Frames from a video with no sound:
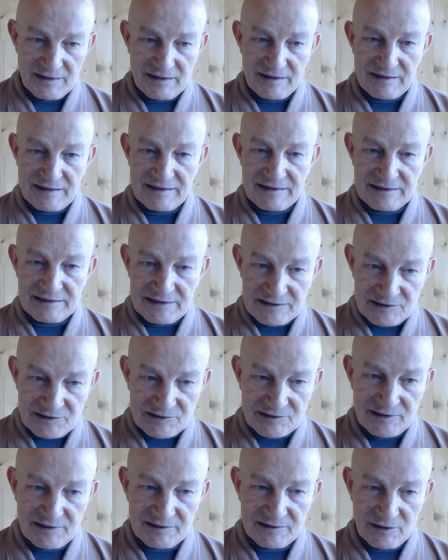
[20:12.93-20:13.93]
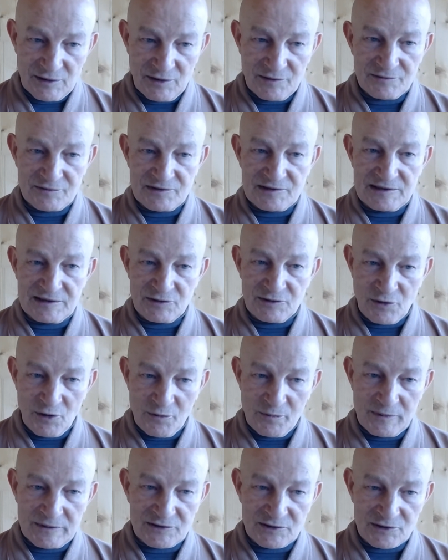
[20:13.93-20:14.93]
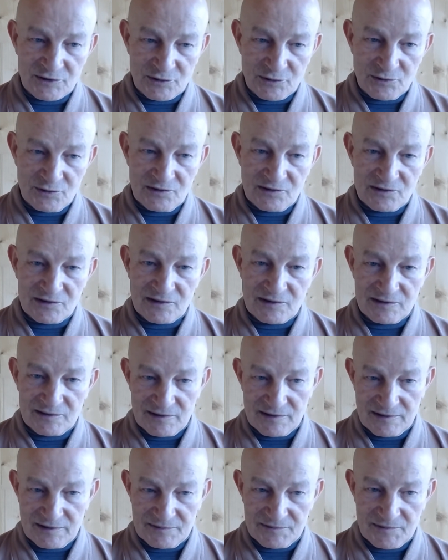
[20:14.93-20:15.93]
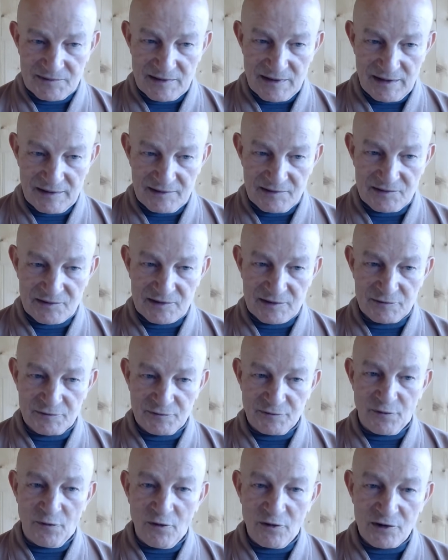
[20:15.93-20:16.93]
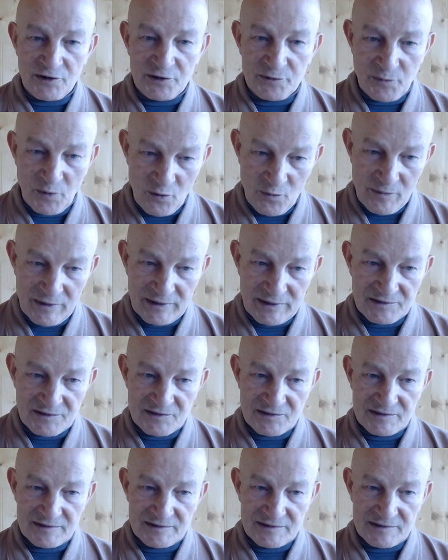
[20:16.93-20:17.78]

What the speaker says: Each of the noble truths has 4 moments.